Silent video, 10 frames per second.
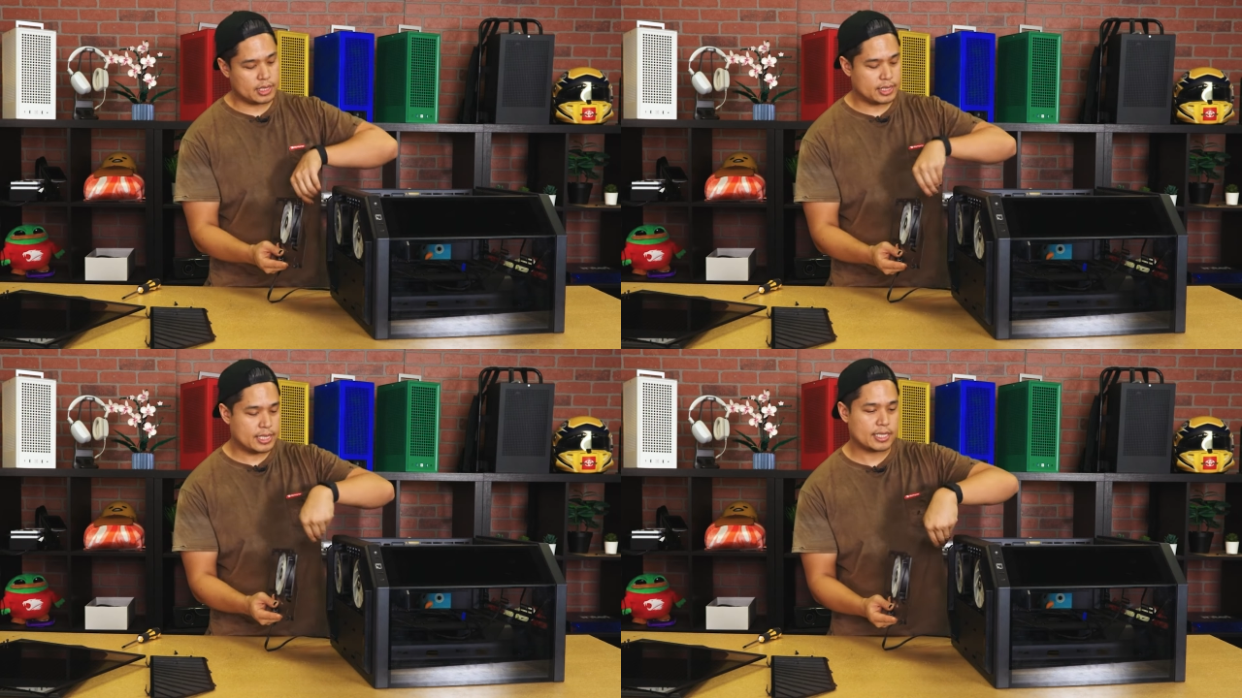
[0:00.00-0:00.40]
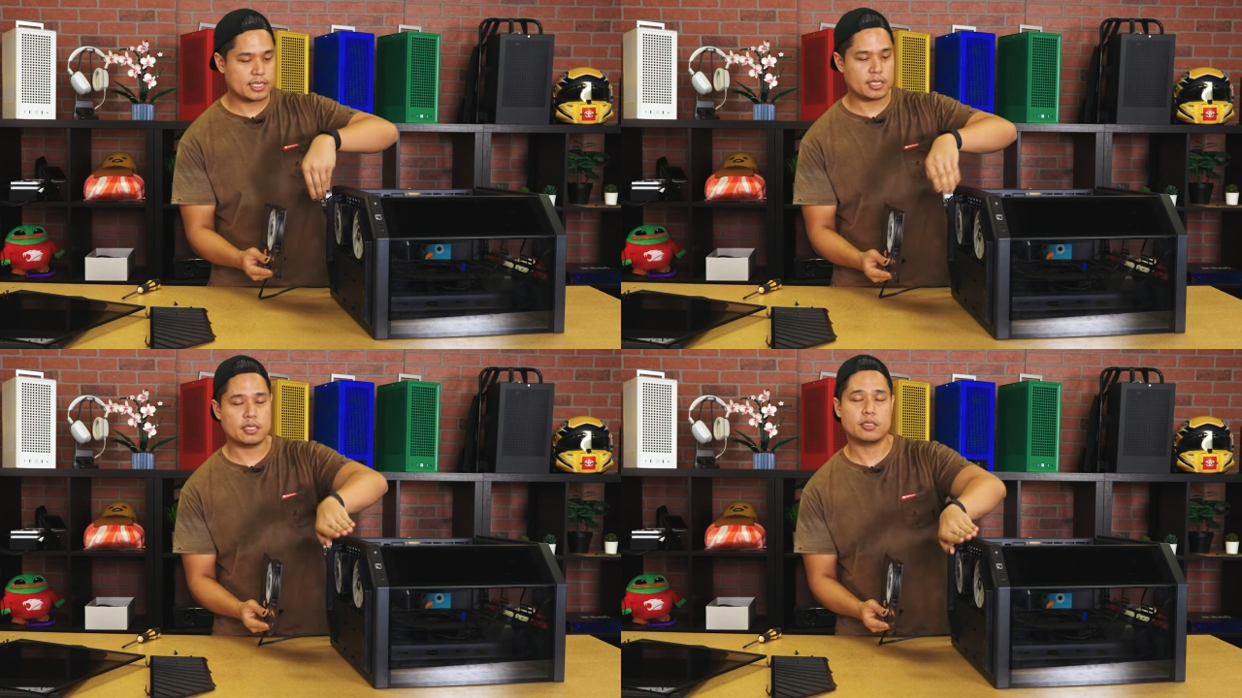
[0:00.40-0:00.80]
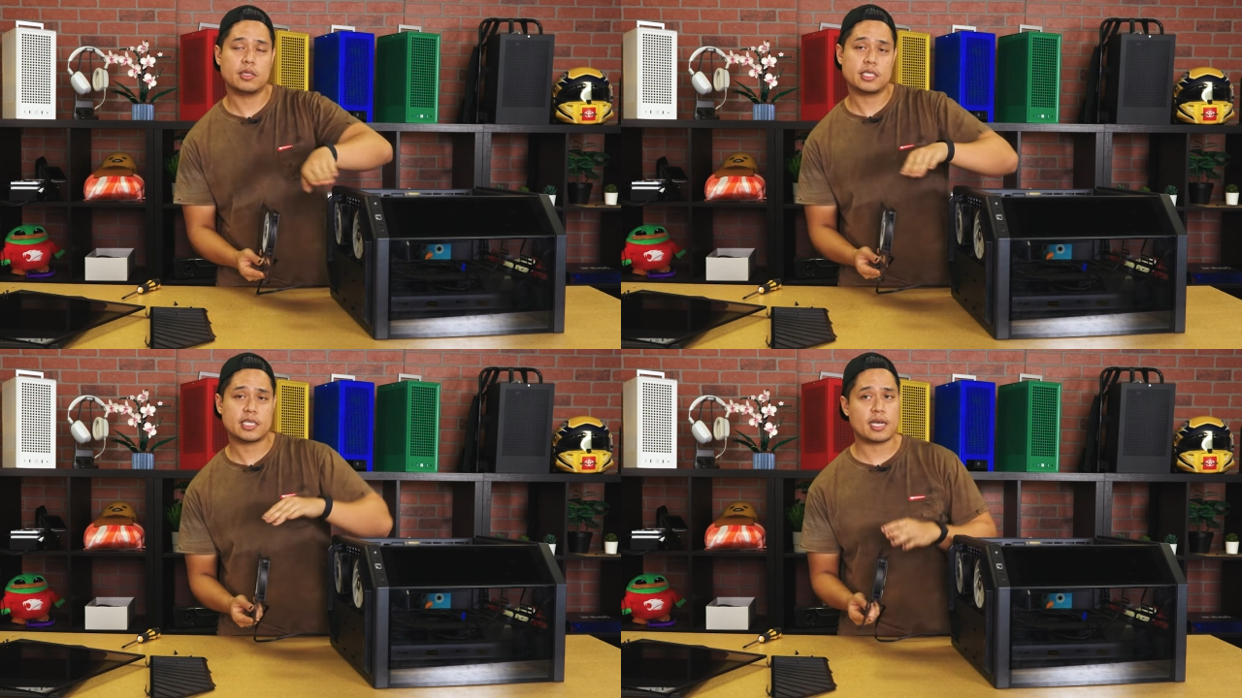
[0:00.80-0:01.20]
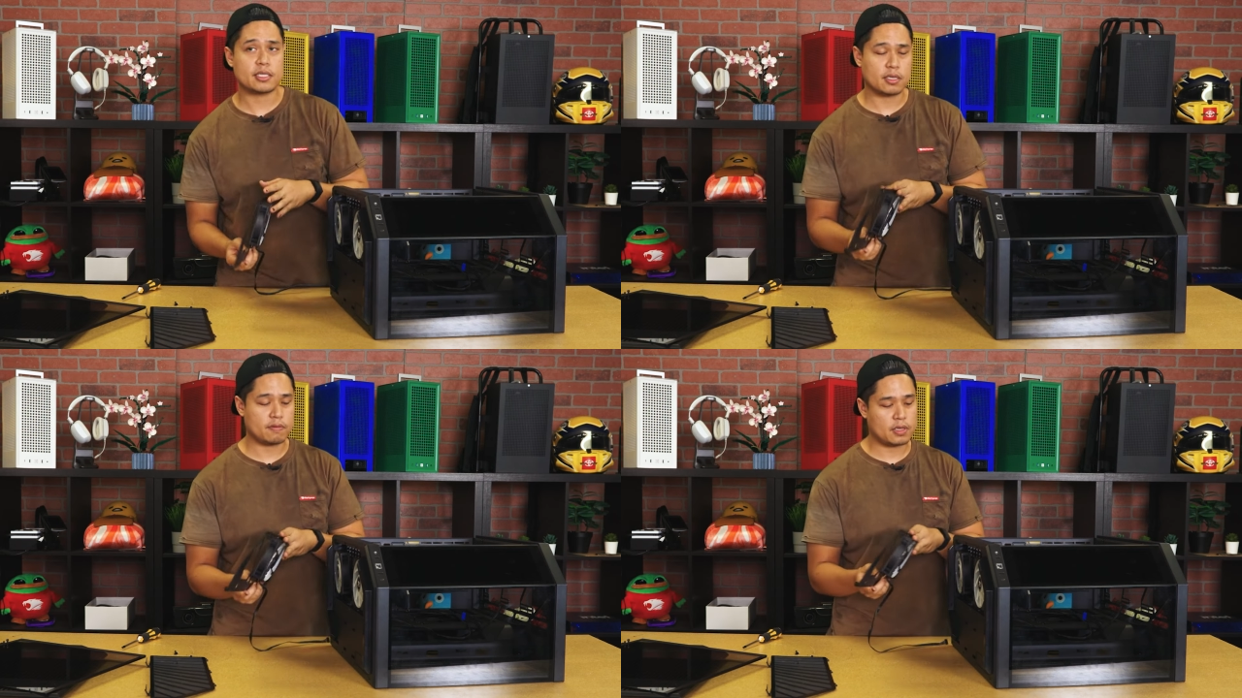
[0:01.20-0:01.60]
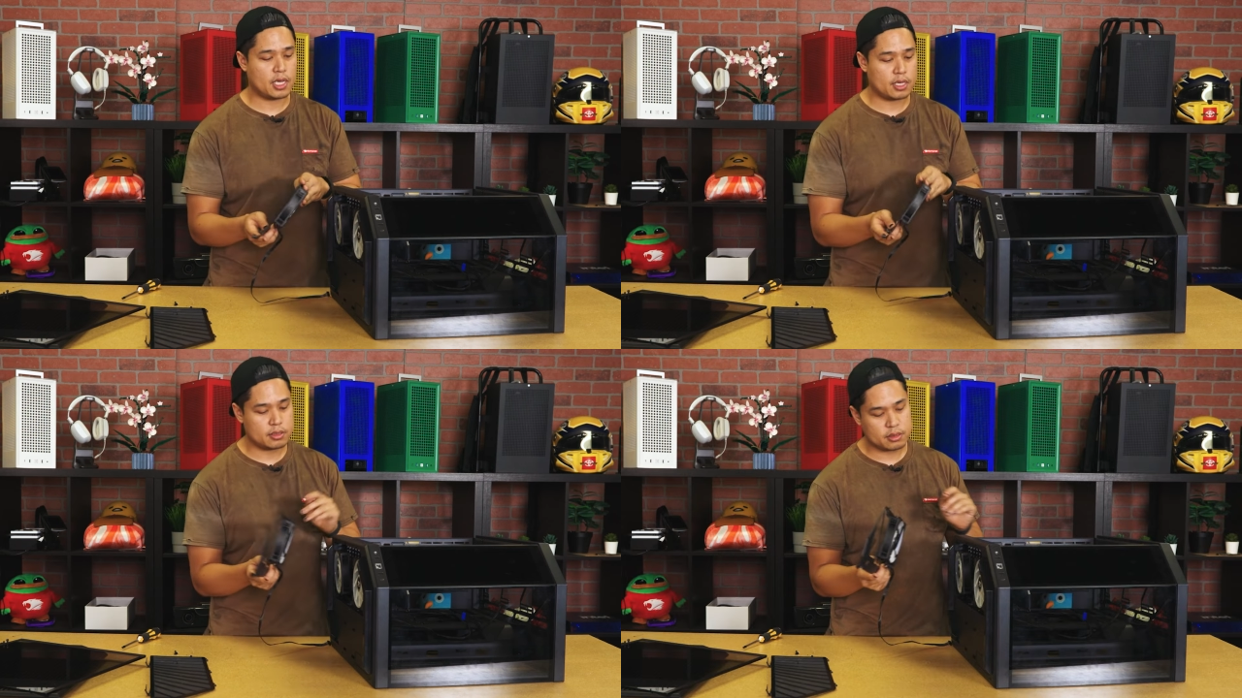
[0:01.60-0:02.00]
it tucks into the chassis of the
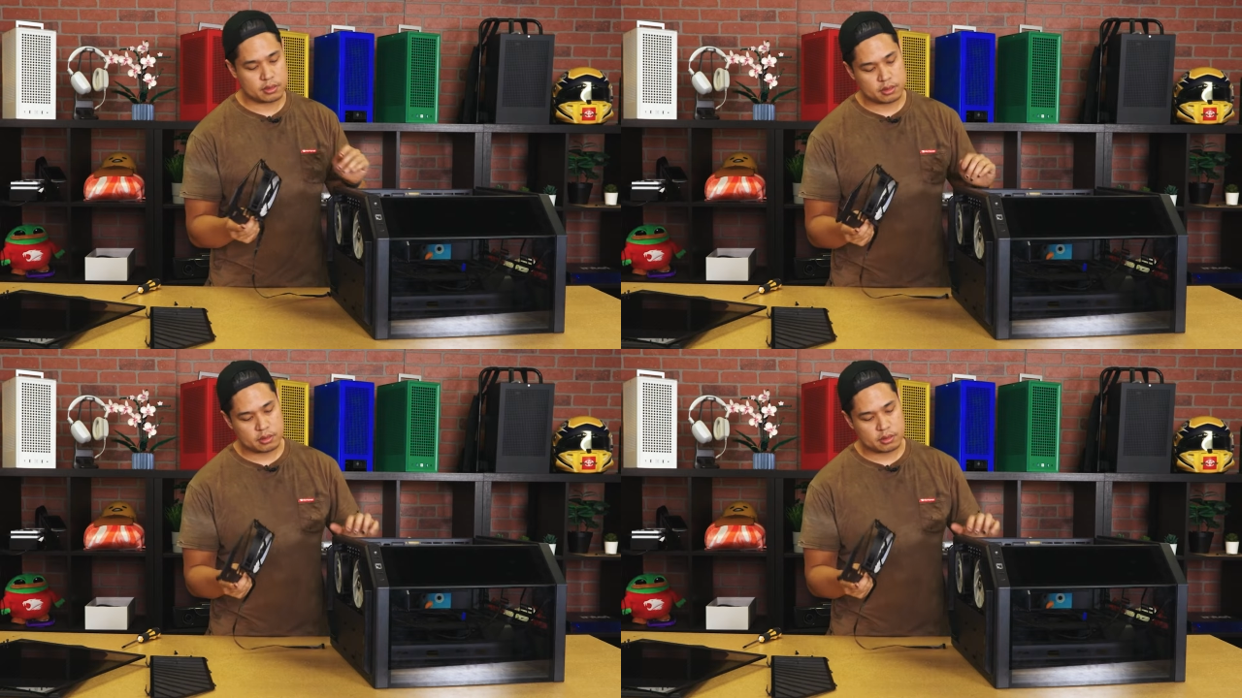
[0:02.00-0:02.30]
case.